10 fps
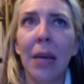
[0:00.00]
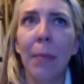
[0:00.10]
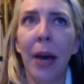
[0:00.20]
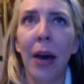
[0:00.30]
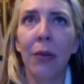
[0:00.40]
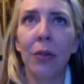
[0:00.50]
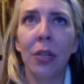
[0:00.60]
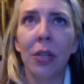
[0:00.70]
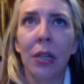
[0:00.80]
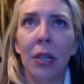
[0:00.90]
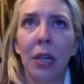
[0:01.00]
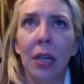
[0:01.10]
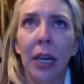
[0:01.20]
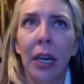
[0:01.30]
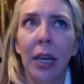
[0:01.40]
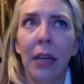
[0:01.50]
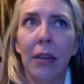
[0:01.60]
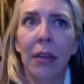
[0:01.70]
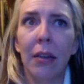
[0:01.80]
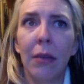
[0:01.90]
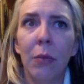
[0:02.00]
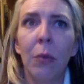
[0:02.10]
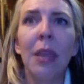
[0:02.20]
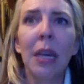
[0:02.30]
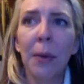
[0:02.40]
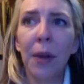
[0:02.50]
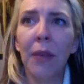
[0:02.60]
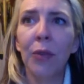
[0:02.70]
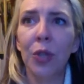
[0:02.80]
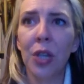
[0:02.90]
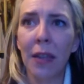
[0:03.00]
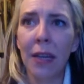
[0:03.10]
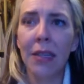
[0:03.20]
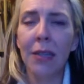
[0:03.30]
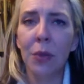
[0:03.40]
about evolution in that sense,